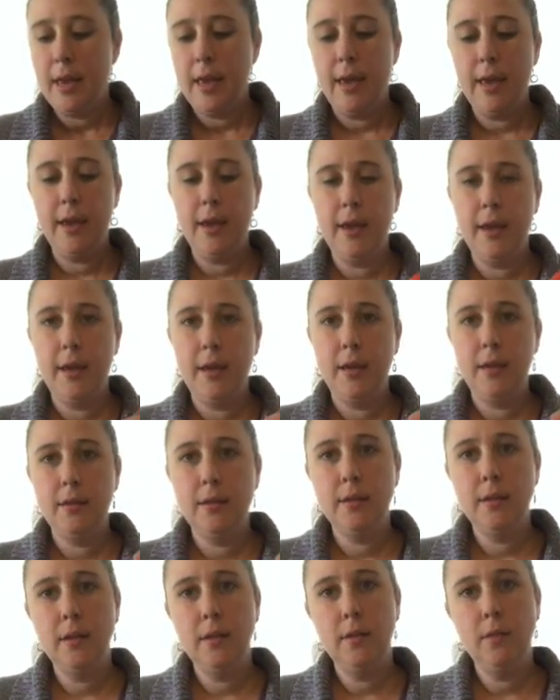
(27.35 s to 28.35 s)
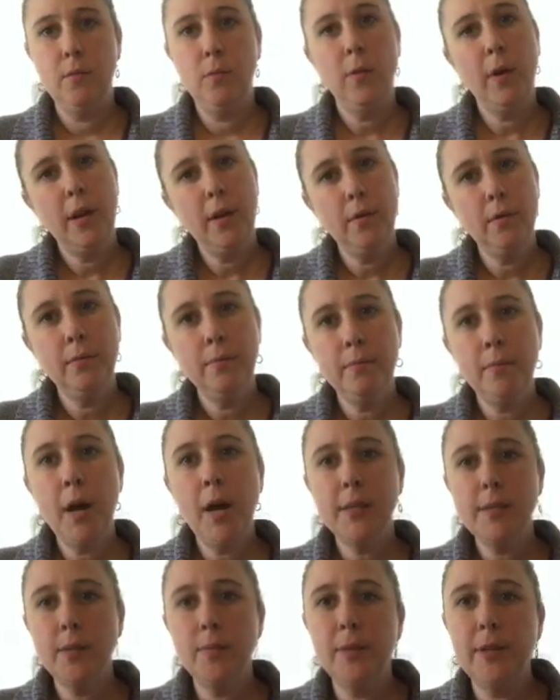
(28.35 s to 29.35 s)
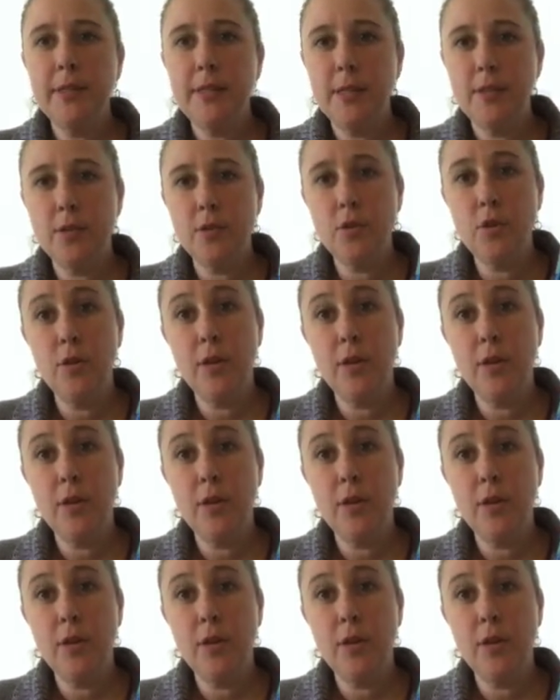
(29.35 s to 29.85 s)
and, well, possibly scissors.